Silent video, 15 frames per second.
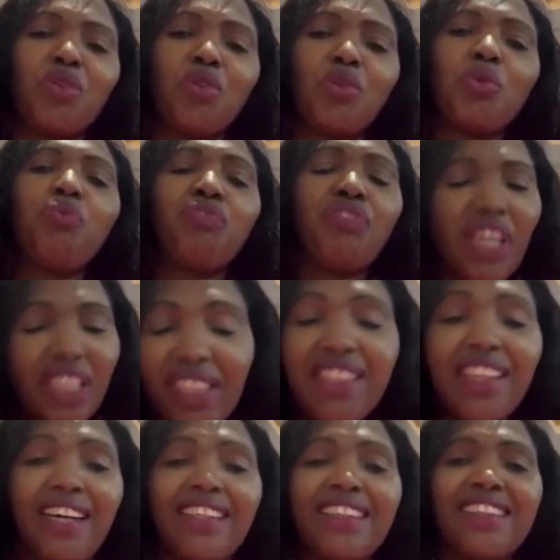to fight
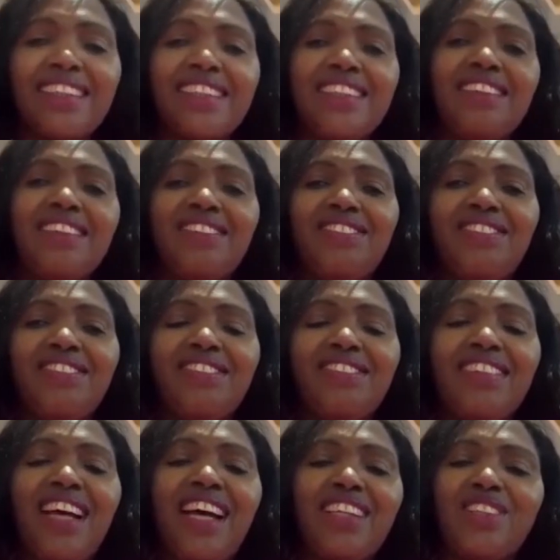that
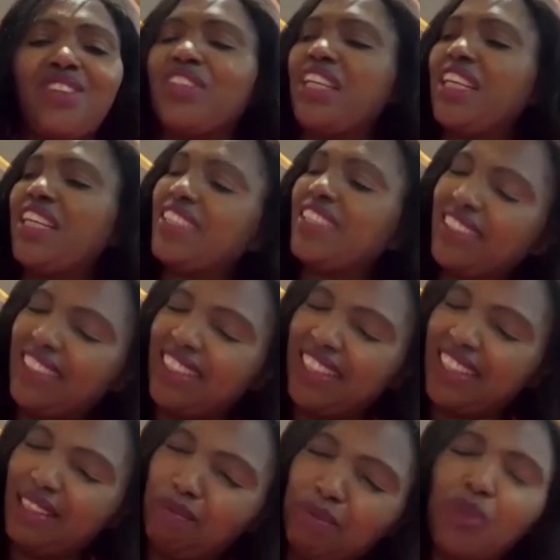and to get
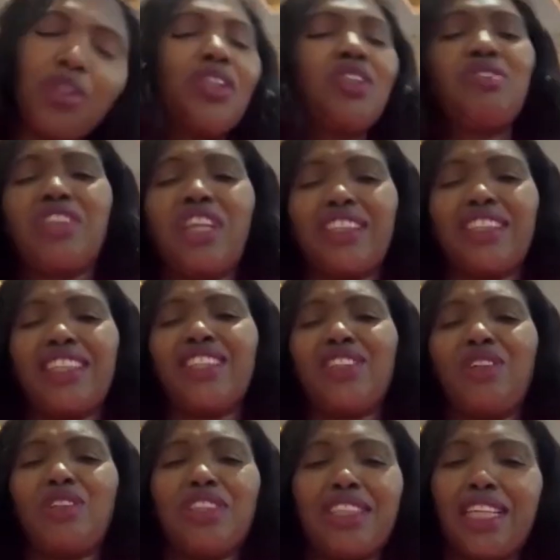punitive
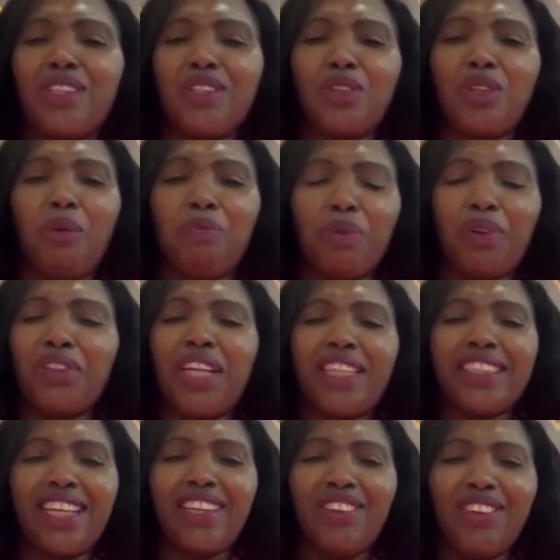taxation sent to your
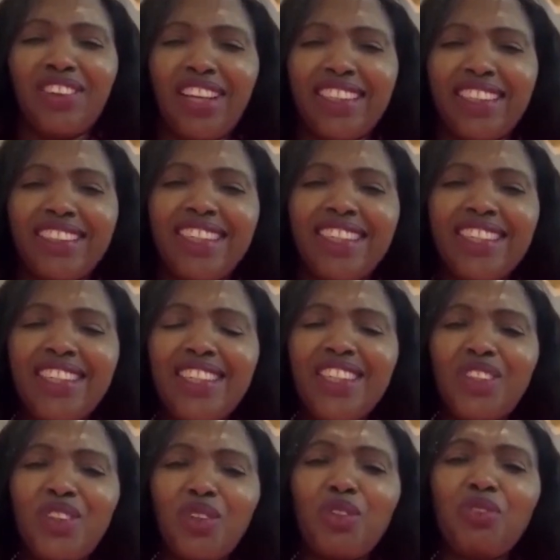products and all that.
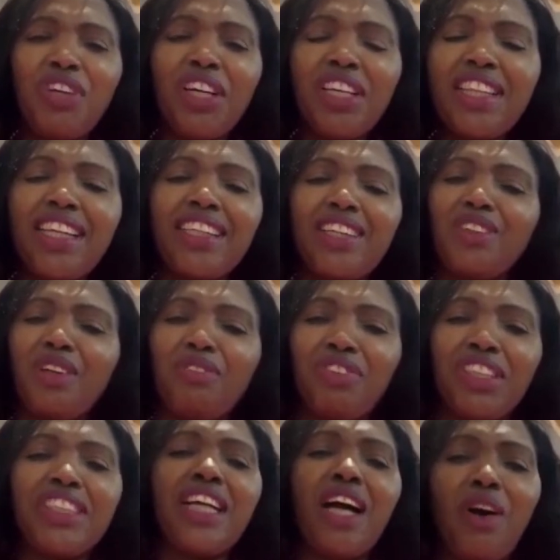So to fight that, and you're
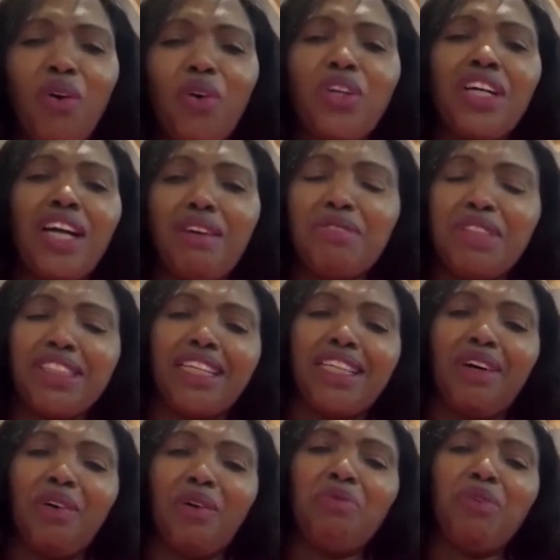fighting a whole government and
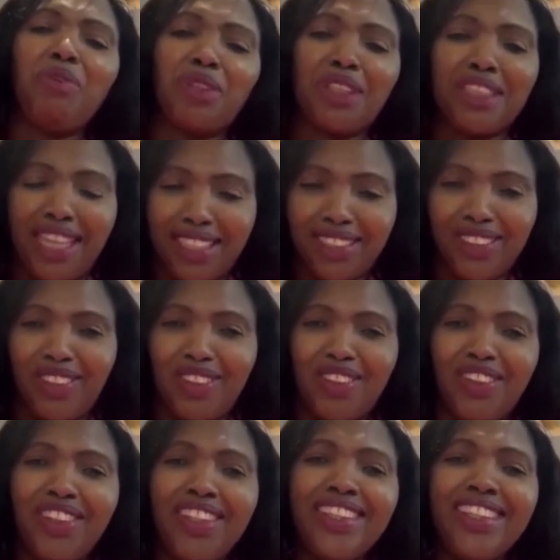a whole
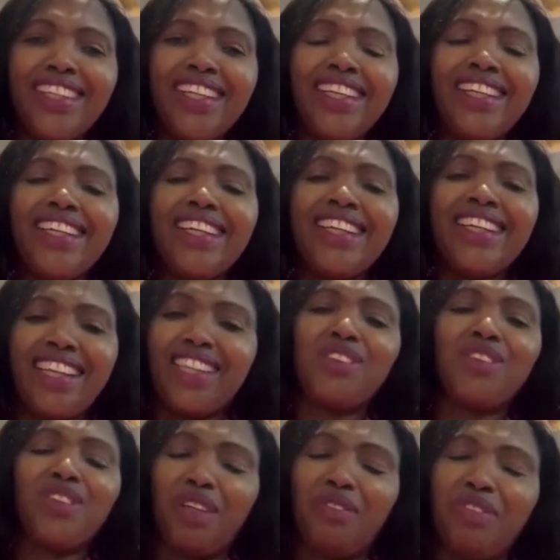multinational, that
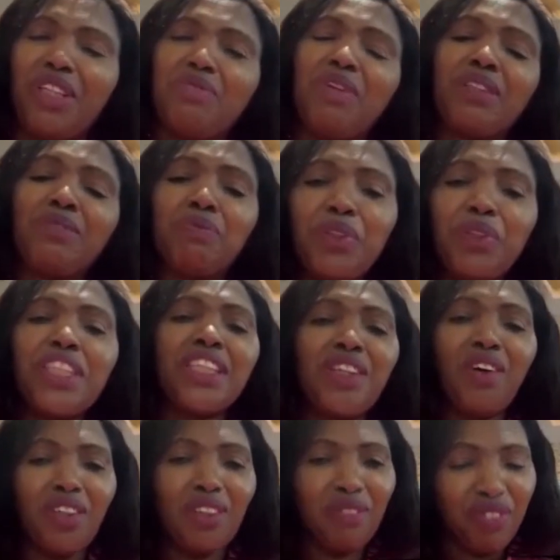was amazing. But putting
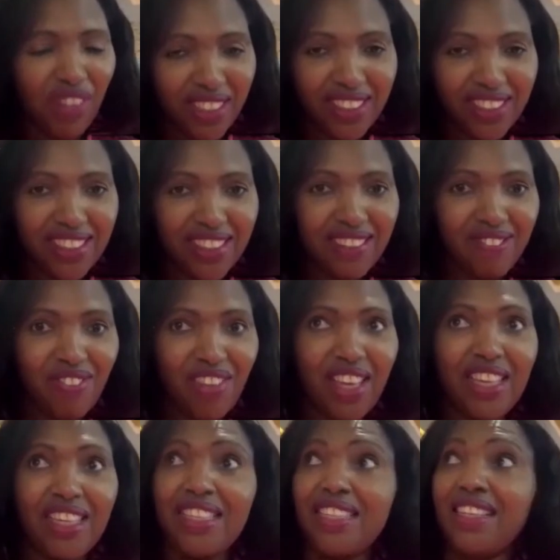God first
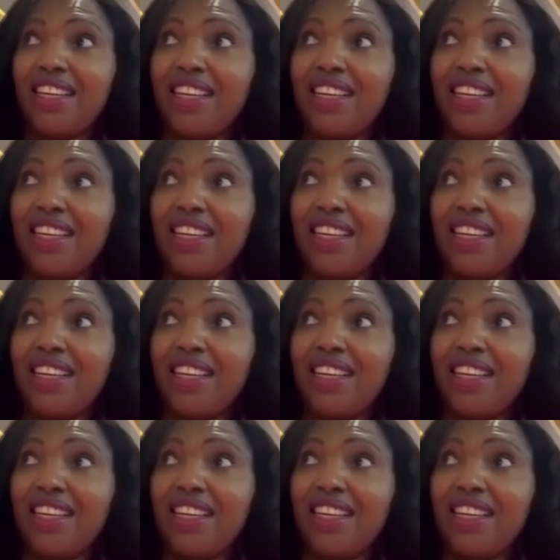and